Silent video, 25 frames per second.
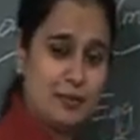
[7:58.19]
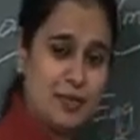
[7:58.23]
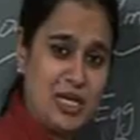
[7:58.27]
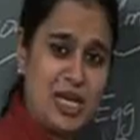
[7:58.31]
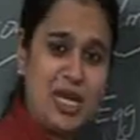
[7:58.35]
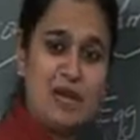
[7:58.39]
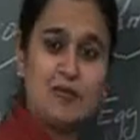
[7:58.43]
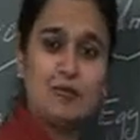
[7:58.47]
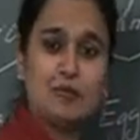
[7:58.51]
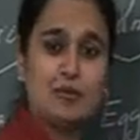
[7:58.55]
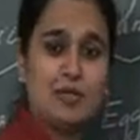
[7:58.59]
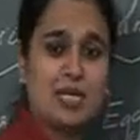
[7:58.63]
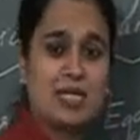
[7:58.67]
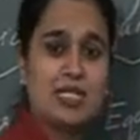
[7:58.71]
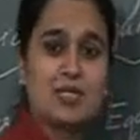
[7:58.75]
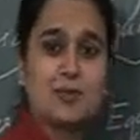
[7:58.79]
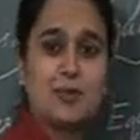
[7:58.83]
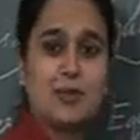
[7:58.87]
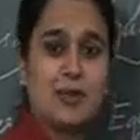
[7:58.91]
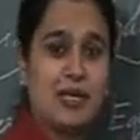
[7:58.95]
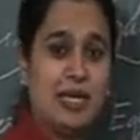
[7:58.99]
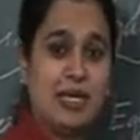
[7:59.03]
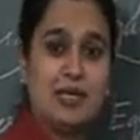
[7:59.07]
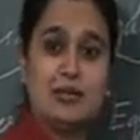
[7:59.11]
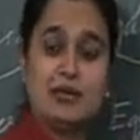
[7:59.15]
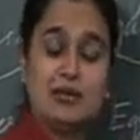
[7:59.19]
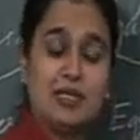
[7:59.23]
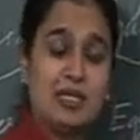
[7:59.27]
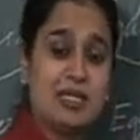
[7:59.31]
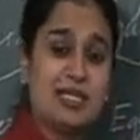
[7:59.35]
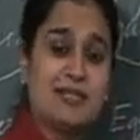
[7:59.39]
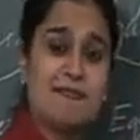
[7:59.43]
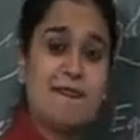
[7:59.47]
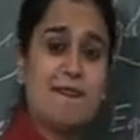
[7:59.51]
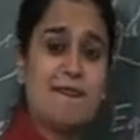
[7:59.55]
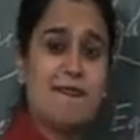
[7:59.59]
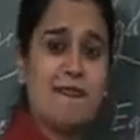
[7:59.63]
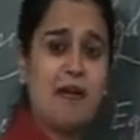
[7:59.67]
we have to explain
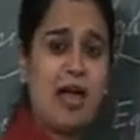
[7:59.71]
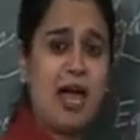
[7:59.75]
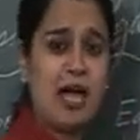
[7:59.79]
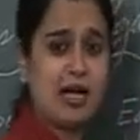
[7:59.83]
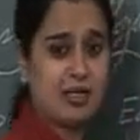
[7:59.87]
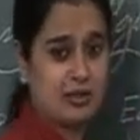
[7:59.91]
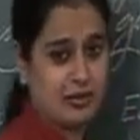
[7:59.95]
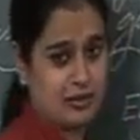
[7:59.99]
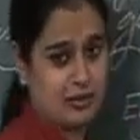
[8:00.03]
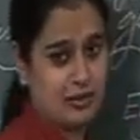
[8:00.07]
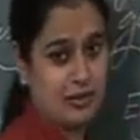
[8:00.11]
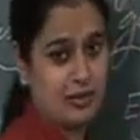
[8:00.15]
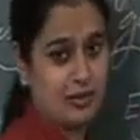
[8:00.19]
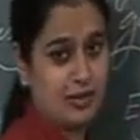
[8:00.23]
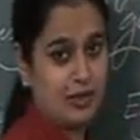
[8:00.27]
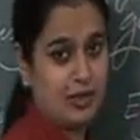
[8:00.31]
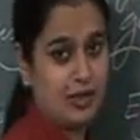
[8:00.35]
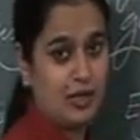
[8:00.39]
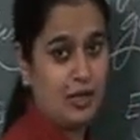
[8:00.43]
this fact.